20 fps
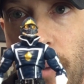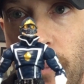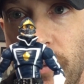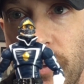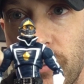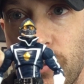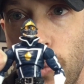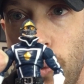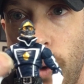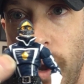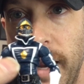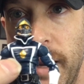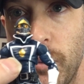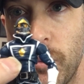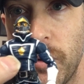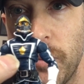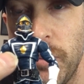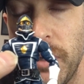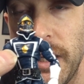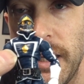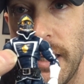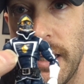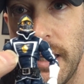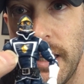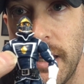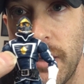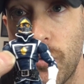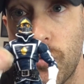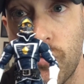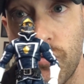This white would
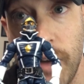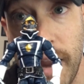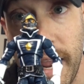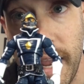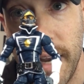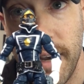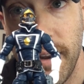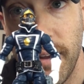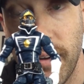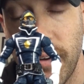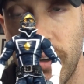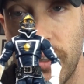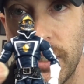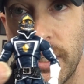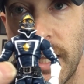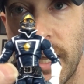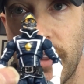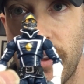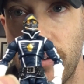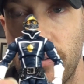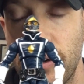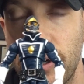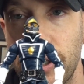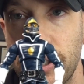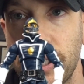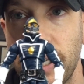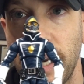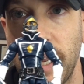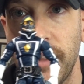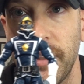be red on the other
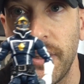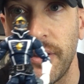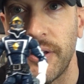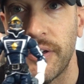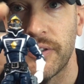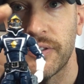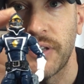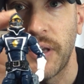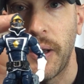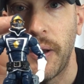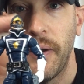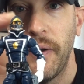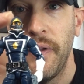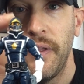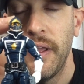version, and then there's a